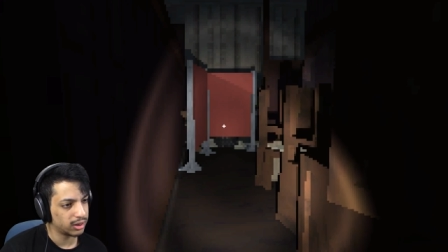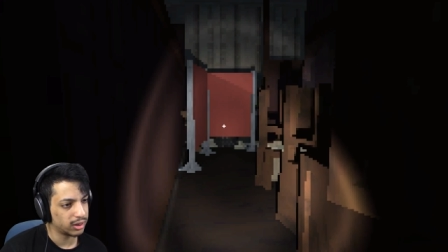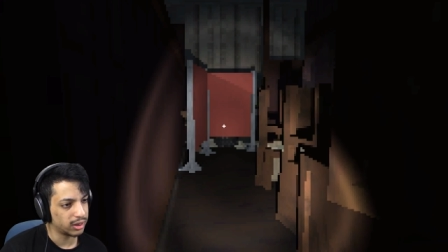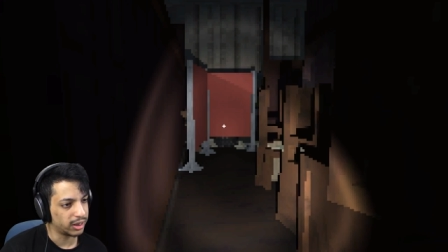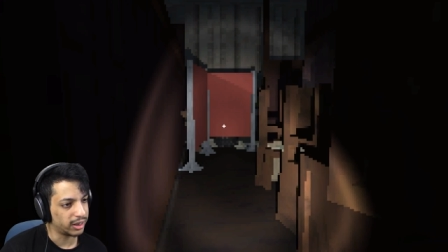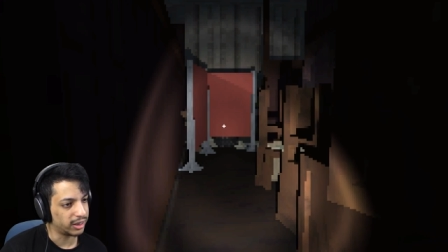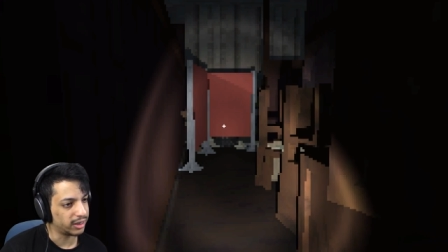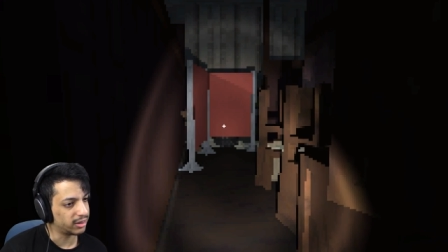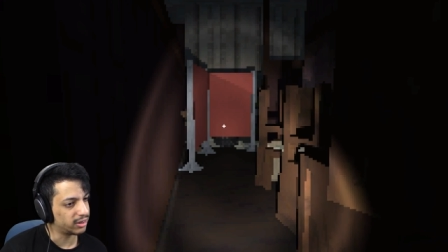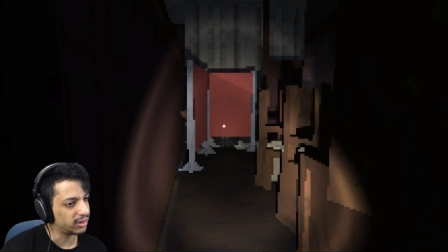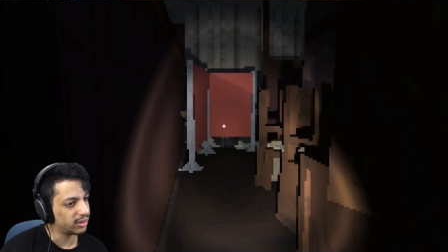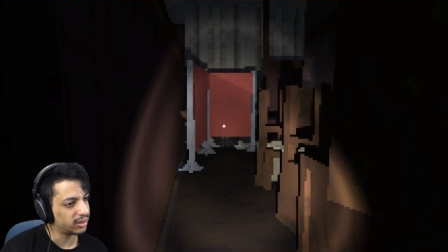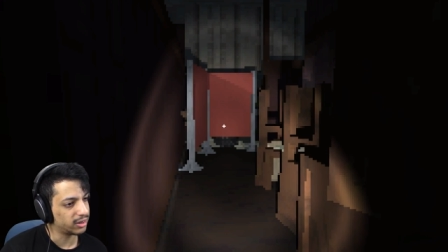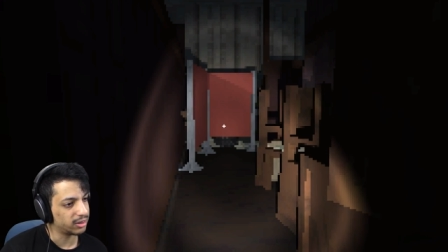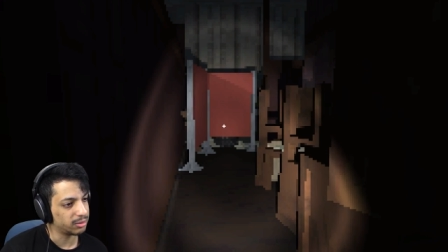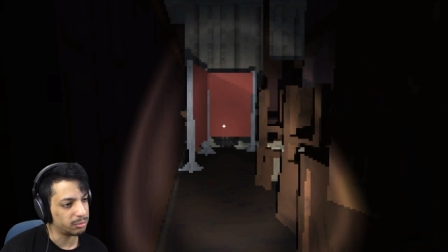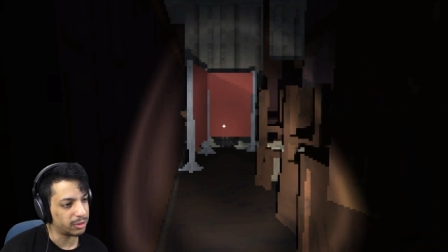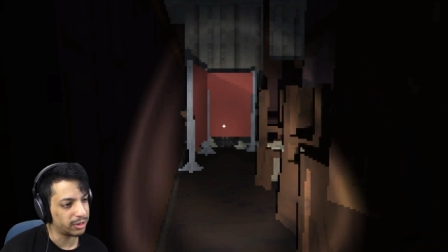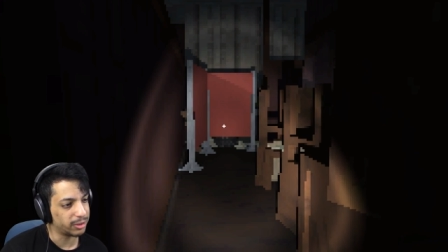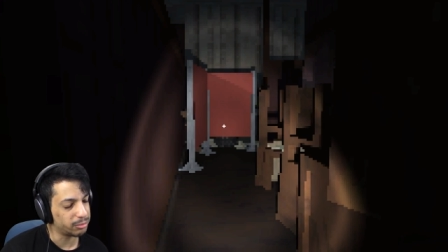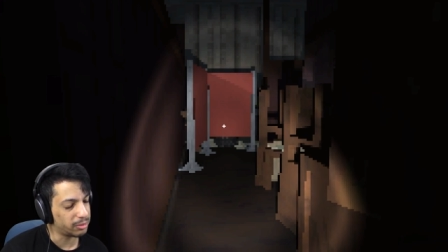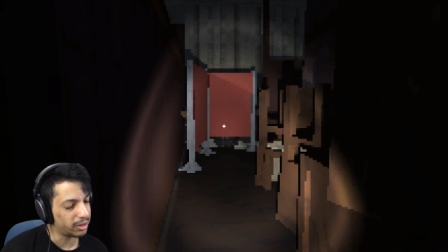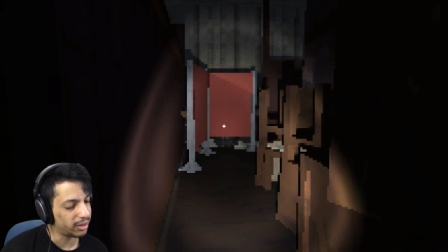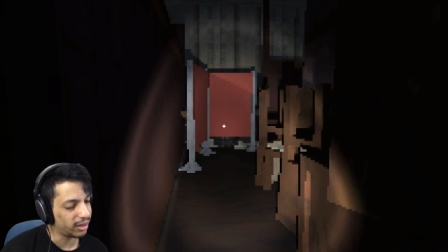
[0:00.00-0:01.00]
Guys,
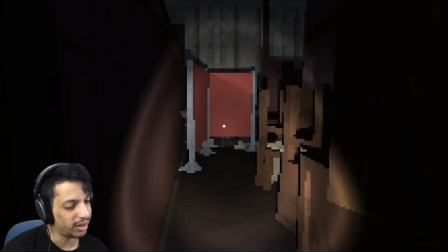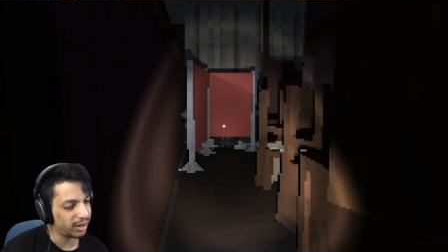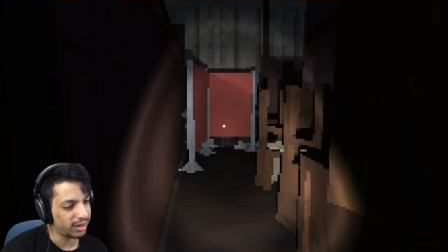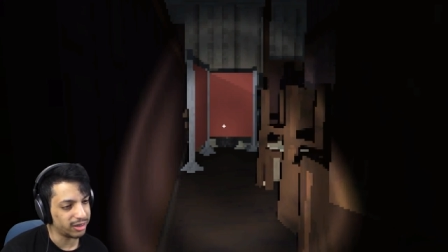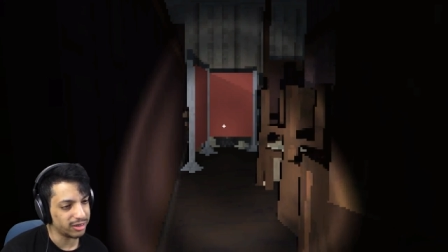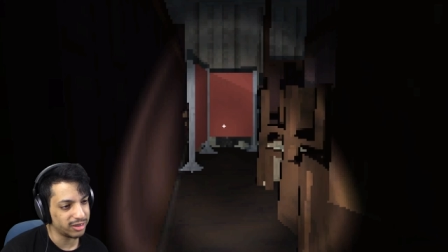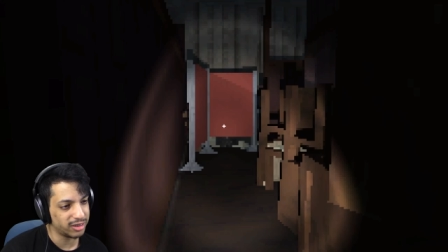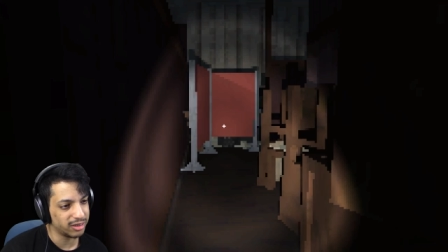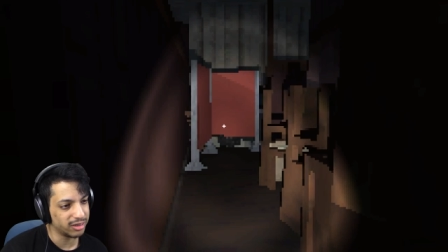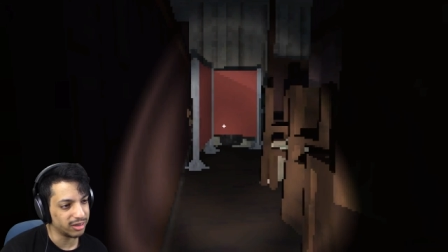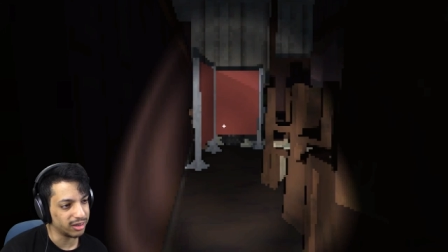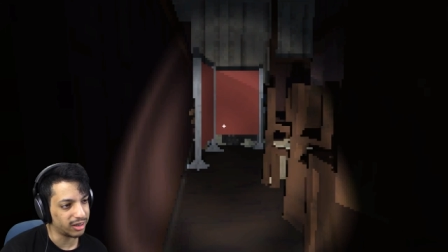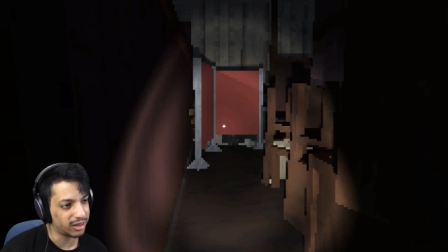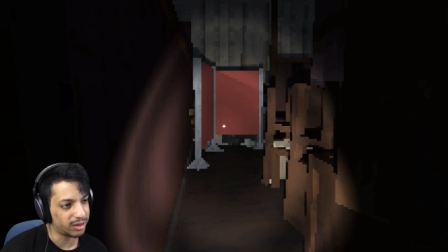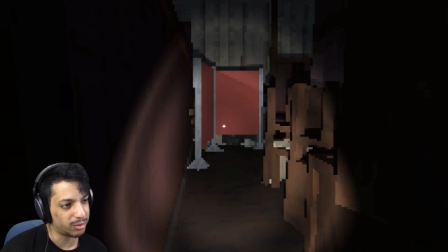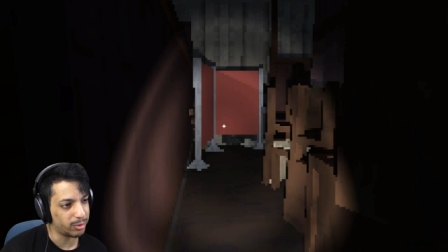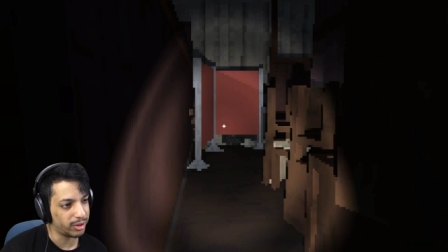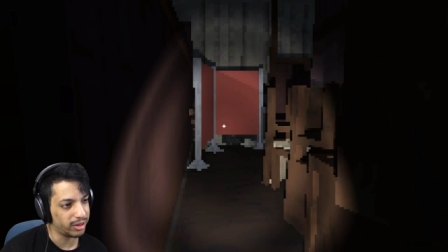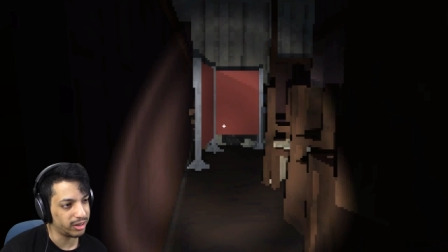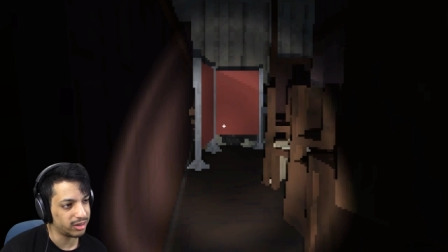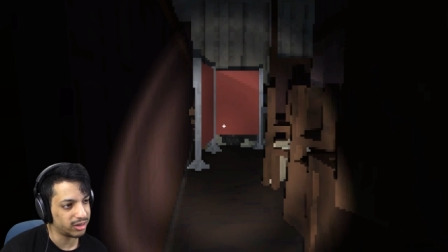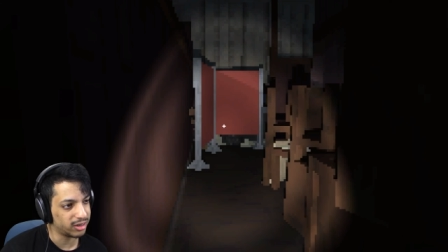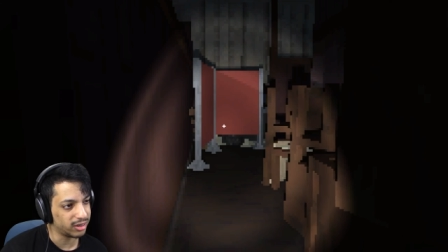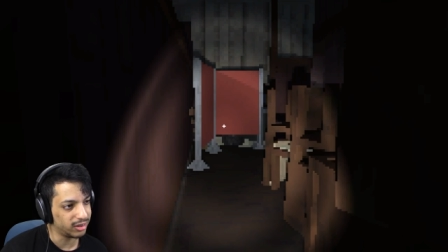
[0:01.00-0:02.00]
my heart is like
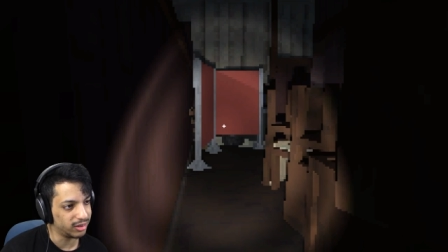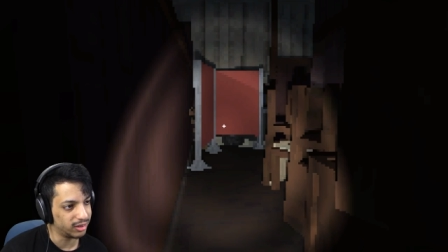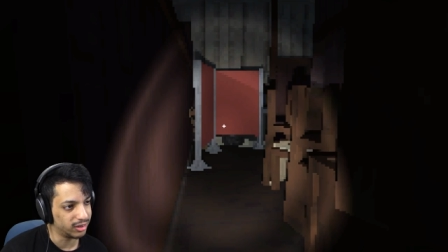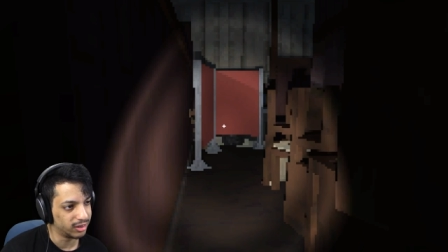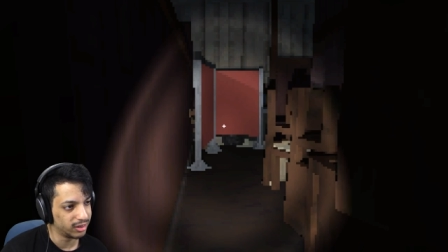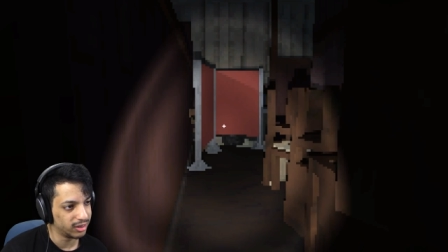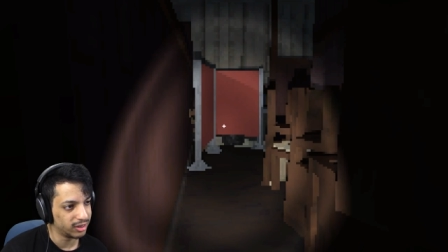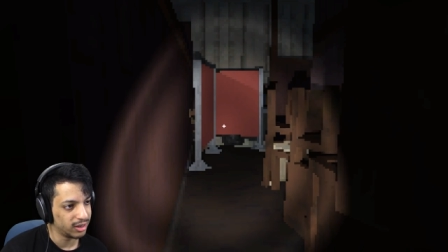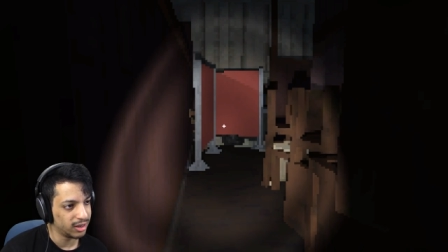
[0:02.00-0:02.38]
racing.